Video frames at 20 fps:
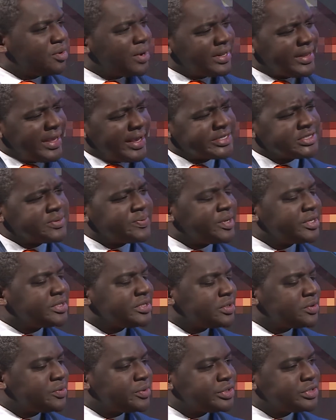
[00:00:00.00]
an expert
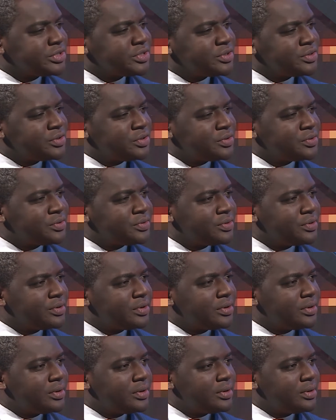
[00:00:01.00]
in what you do.
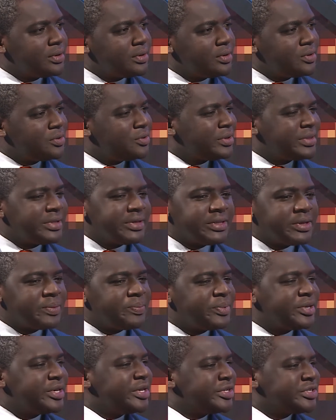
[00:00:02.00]
You don't need a
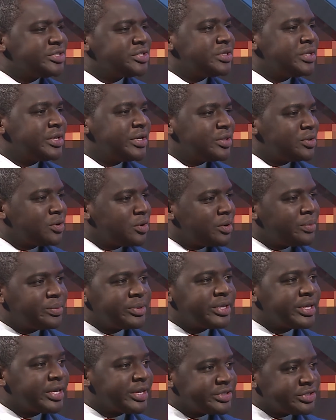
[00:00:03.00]
PhD in
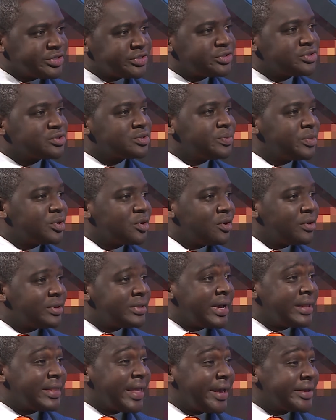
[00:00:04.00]
communications to be called
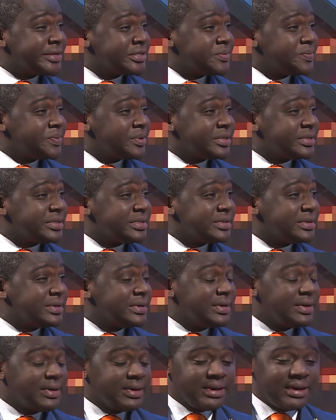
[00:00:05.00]
an expert.
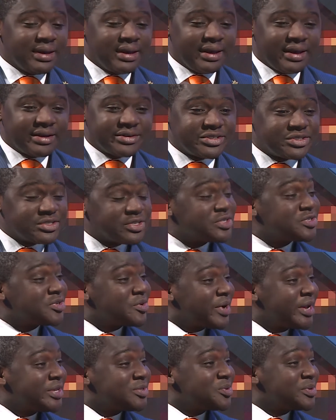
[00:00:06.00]
Jesus
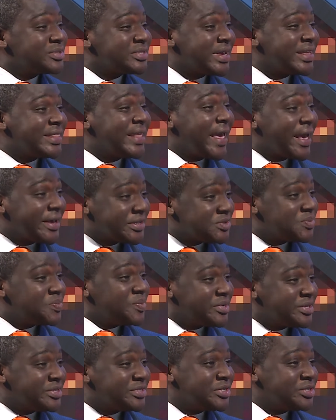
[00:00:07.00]
Christ was an
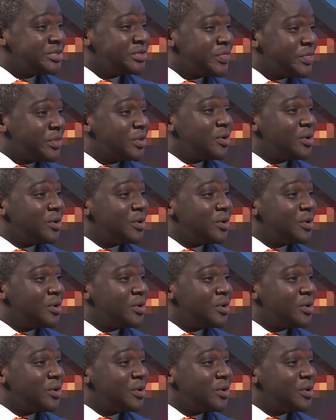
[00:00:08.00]
expert in theology. But you need